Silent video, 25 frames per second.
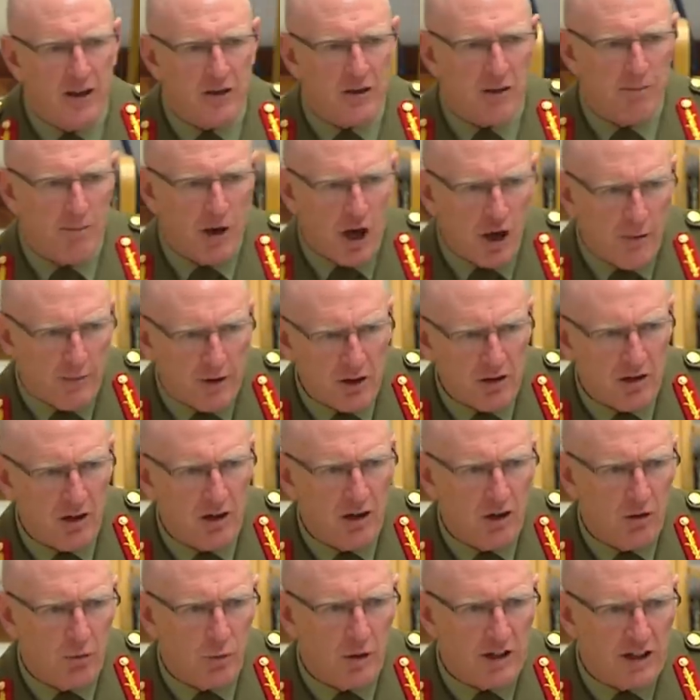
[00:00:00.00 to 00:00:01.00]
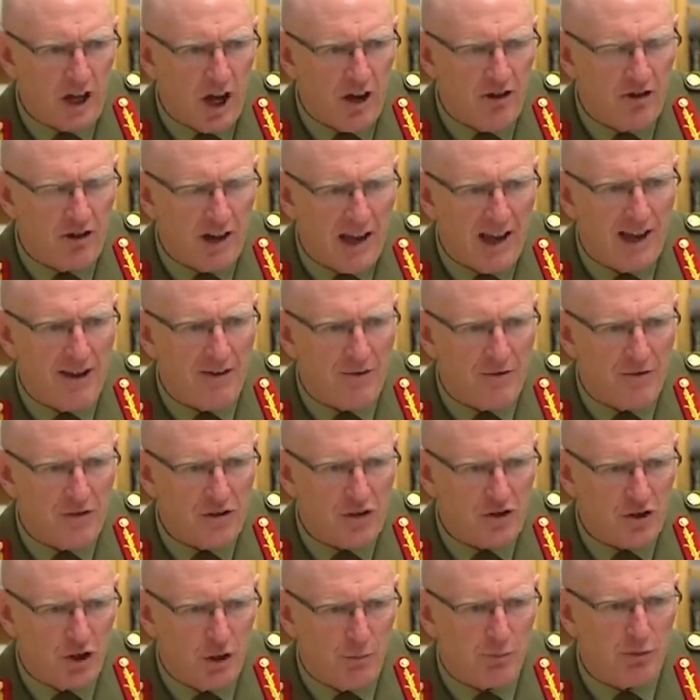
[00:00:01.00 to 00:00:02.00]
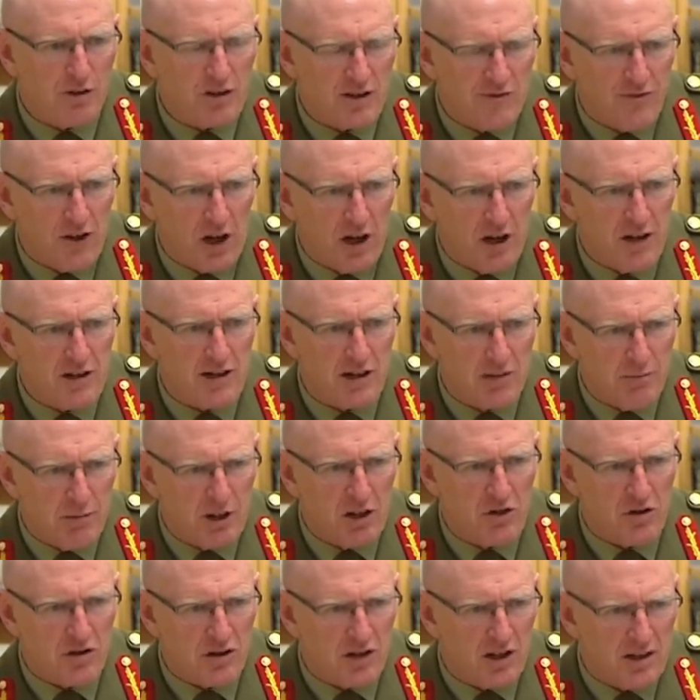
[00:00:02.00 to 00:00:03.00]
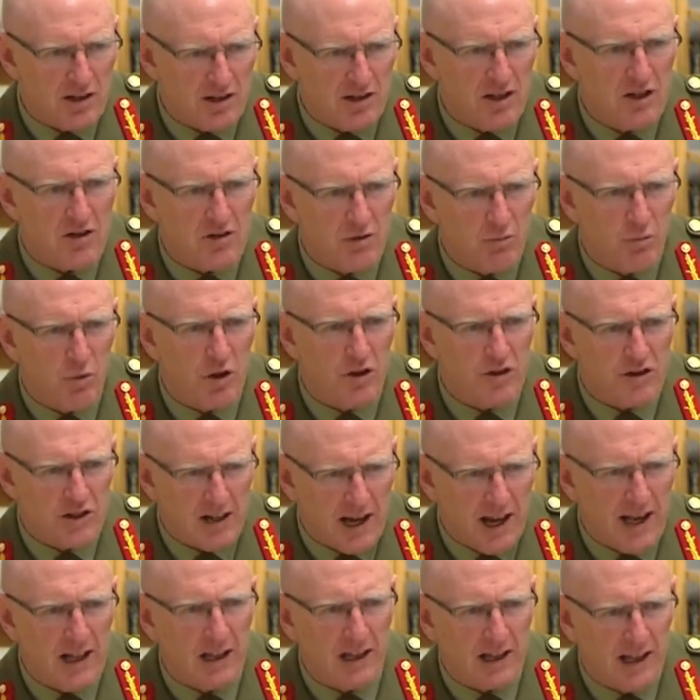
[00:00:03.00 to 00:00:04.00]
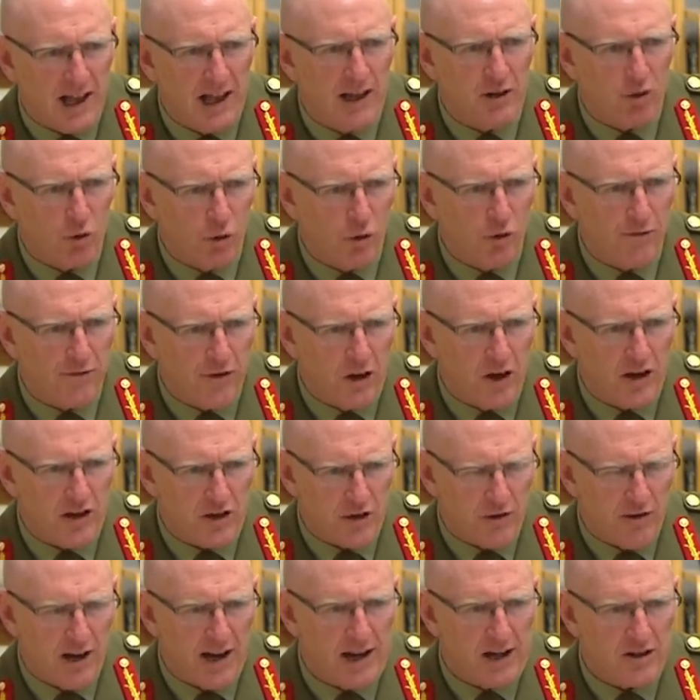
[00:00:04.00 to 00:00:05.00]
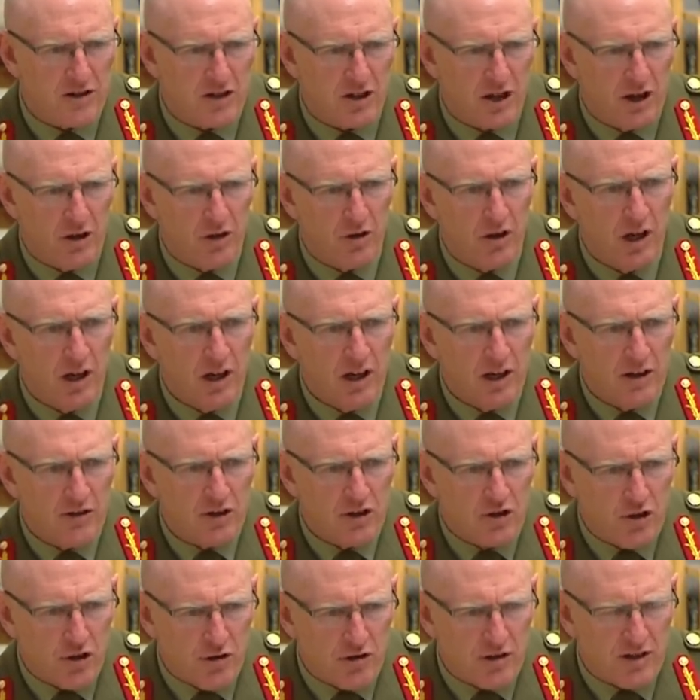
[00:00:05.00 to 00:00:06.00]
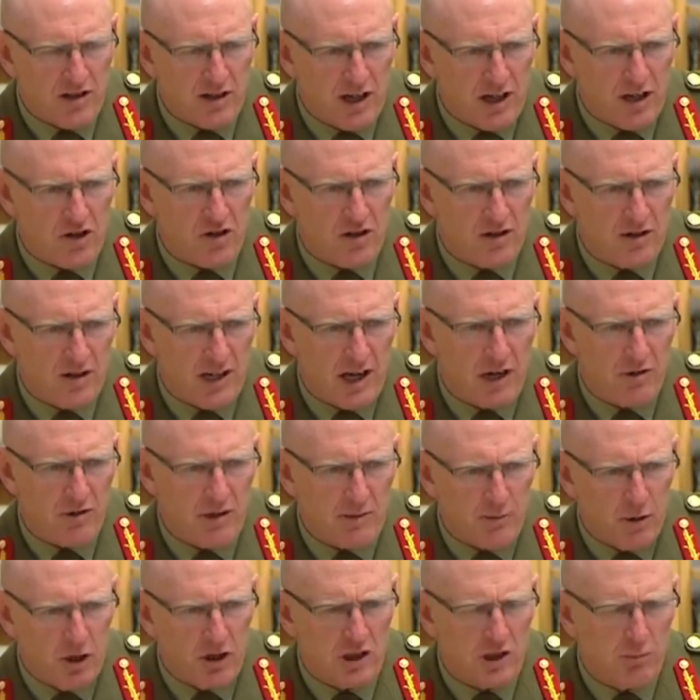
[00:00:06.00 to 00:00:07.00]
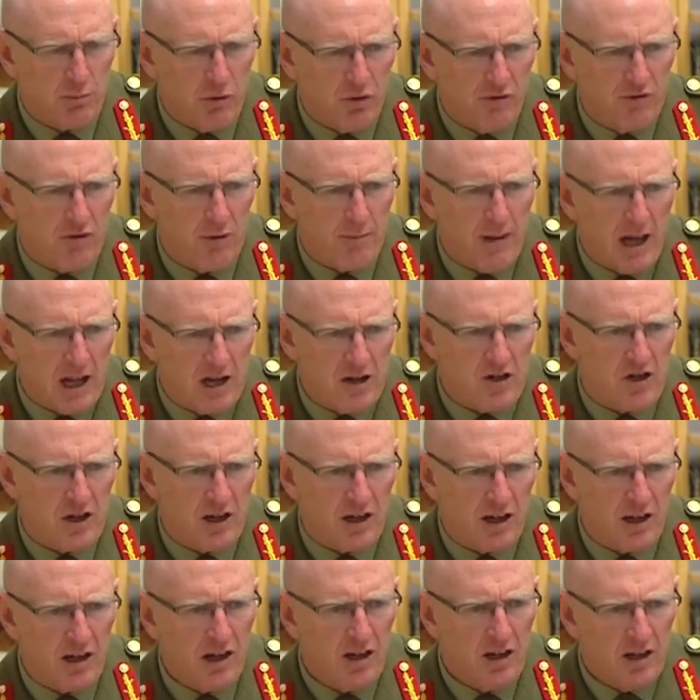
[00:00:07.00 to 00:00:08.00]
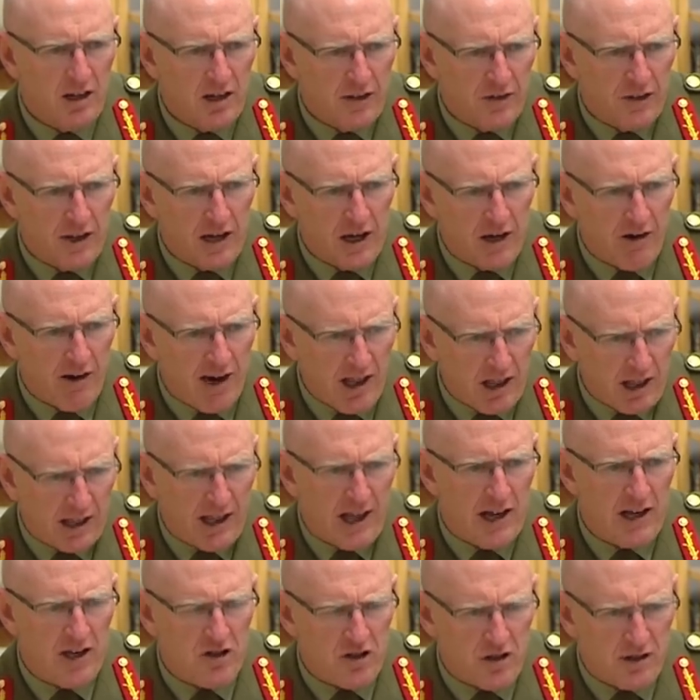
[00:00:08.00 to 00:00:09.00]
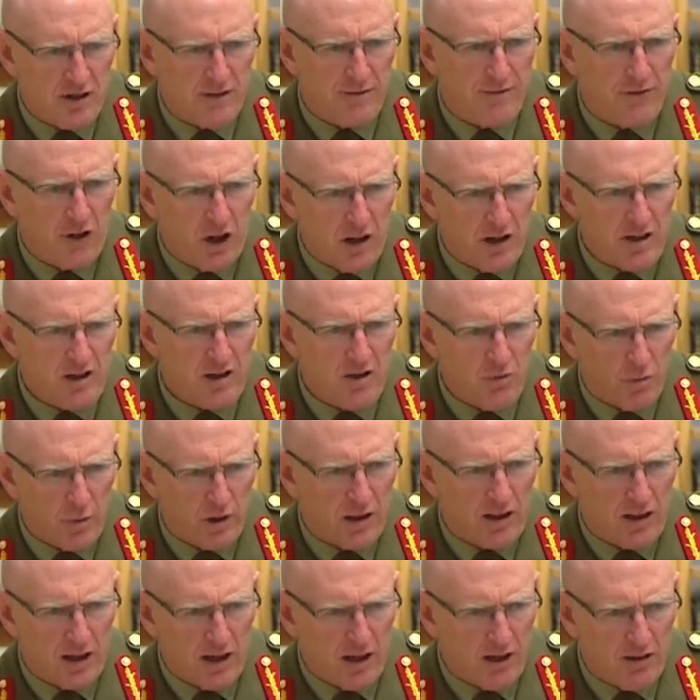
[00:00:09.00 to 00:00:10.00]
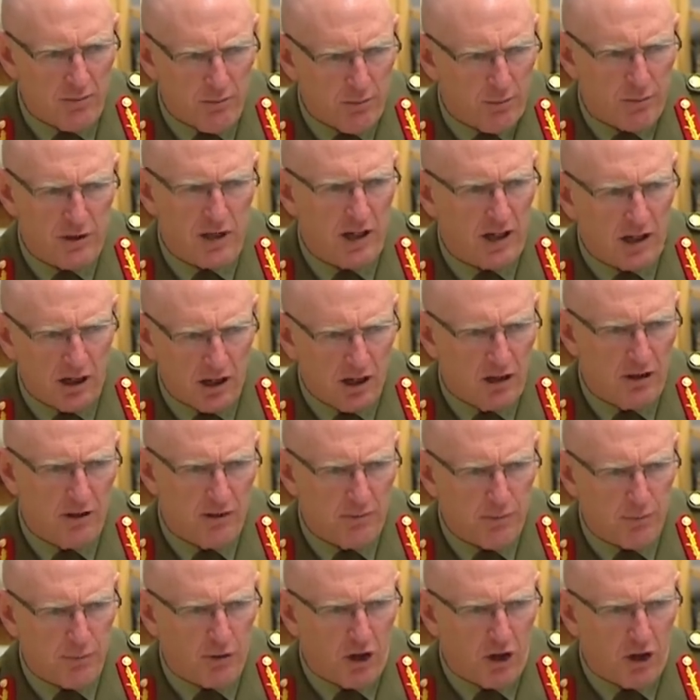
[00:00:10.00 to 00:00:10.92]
At the moment, we don't have surplus Pfizer because the decision was to allocate all Pfizer out. So the jurisdictions are responsible for managing their allocations of Pfizer with their particular